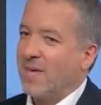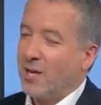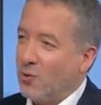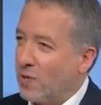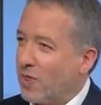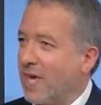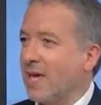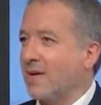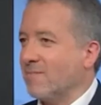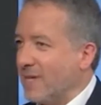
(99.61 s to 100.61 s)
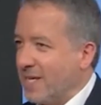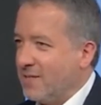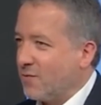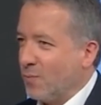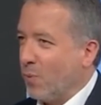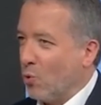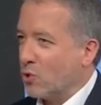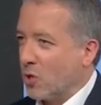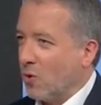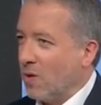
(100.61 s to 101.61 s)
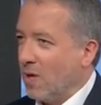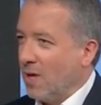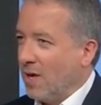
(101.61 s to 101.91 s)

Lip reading: And you would think he's from Portugal.